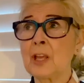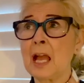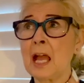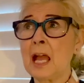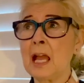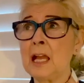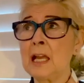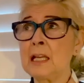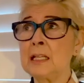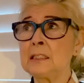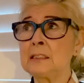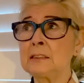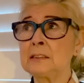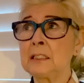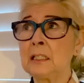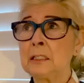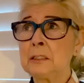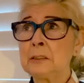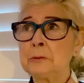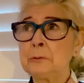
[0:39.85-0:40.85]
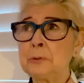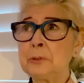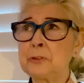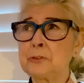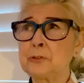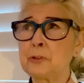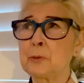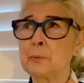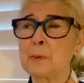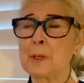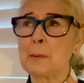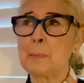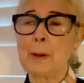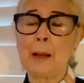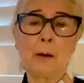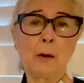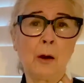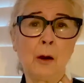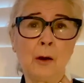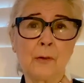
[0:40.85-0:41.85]
and well, it took me
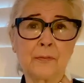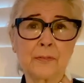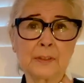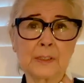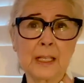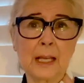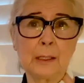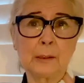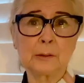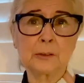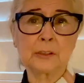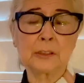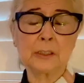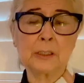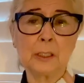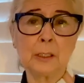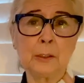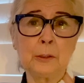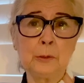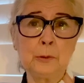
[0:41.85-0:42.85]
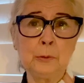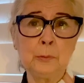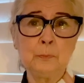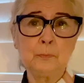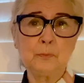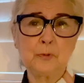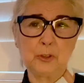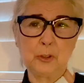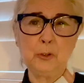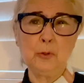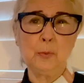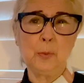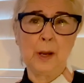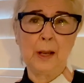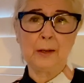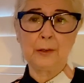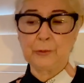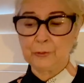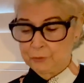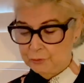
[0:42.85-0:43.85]
about half an hour to go 2
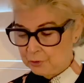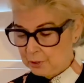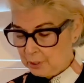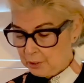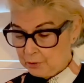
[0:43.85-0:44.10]
miles.